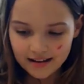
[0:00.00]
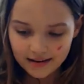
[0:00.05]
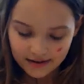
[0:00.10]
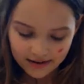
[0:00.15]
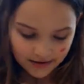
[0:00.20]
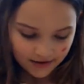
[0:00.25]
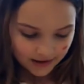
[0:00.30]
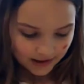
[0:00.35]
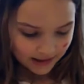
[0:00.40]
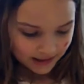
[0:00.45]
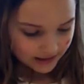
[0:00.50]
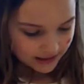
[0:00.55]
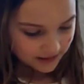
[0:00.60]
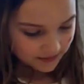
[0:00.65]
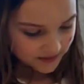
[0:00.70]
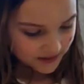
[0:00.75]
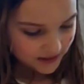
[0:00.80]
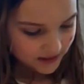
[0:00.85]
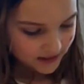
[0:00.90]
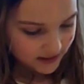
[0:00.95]
You're going to
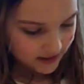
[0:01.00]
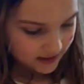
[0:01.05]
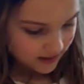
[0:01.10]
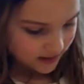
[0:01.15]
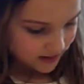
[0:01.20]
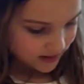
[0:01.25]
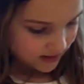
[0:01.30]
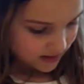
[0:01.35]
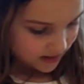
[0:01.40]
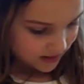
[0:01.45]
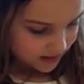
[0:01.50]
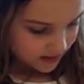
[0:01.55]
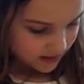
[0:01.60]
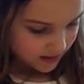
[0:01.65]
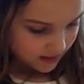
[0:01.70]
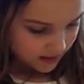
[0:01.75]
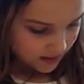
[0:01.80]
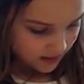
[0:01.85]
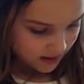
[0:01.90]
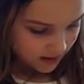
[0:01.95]
be needing
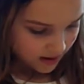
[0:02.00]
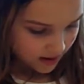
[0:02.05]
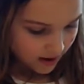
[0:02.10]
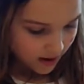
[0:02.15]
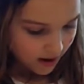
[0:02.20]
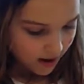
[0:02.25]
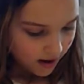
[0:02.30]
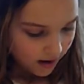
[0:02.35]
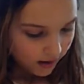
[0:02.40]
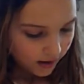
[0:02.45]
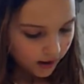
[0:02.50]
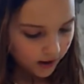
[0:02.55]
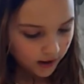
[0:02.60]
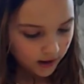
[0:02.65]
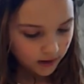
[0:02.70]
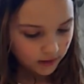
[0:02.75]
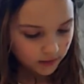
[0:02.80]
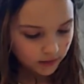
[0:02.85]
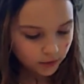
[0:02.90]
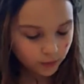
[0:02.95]

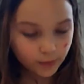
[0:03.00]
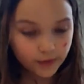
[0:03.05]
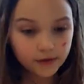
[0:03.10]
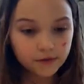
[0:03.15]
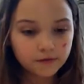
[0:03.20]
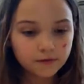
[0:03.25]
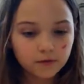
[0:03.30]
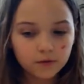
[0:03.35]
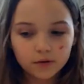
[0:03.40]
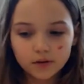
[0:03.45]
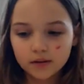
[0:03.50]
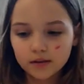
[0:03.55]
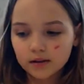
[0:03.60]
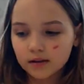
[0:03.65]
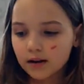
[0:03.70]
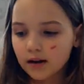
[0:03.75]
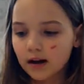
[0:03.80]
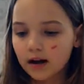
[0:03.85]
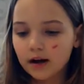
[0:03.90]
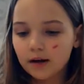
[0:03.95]
a 3/4
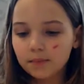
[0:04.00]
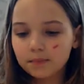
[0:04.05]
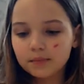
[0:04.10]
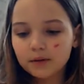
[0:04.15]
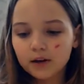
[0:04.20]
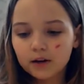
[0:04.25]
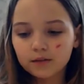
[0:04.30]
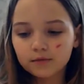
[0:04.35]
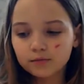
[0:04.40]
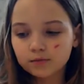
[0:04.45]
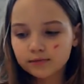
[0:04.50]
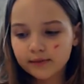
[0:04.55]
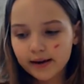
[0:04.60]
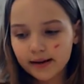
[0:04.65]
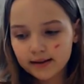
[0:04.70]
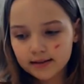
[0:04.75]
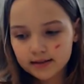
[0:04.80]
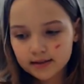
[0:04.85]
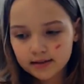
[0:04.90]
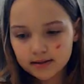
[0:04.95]
cup of
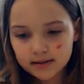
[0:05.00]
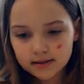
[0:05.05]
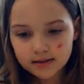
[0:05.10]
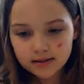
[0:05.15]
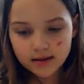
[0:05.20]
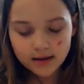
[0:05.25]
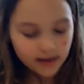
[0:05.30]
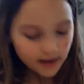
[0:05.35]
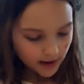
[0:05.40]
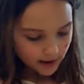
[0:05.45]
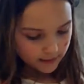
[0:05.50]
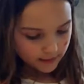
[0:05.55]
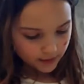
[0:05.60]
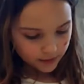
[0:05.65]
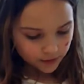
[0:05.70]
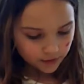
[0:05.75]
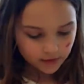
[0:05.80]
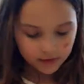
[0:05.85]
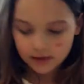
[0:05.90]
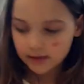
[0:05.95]
raisins, and then
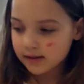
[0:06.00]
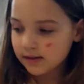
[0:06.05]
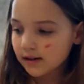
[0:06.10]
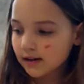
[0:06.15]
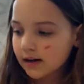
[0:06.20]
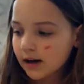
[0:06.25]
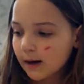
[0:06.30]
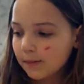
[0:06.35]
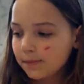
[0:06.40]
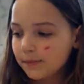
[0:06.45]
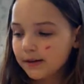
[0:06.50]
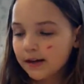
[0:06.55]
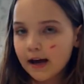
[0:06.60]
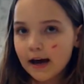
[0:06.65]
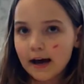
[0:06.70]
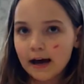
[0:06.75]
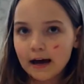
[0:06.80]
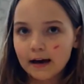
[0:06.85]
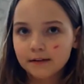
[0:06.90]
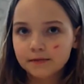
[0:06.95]
you're going to need 1.5
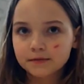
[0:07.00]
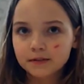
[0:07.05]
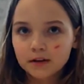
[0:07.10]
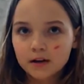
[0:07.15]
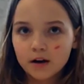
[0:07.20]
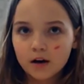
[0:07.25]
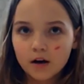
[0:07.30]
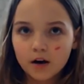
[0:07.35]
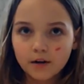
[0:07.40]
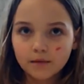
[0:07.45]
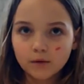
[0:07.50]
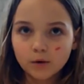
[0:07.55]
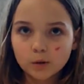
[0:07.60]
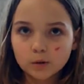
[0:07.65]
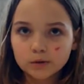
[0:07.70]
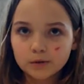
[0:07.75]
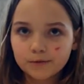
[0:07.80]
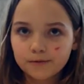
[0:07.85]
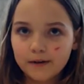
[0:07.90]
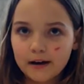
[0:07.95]
cups of
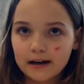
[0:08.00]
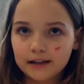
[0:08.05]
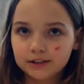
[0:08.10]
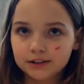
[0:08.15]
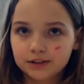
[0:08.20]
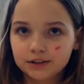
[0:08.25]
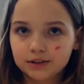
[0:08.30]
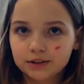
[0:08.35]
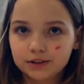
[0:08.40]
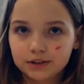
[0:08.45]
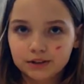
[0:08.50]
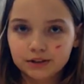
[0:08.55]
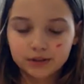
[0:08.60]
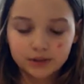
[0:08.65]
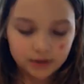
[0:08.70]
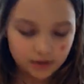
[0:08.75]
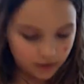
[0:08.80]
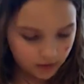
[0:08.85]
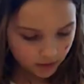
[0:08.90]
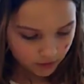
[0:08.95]
old-fashioned
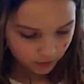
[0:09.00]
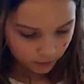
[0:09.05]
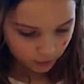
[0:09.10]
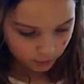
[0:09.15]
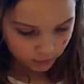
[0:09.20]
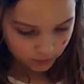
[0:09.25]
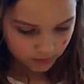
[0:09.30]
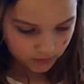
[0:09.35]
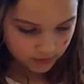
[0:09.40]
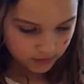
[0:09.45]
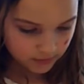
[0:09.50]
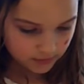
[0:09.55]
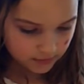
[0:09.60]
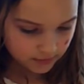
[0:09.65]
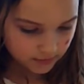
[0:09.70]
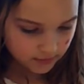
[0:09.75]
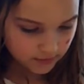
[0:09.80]
oats.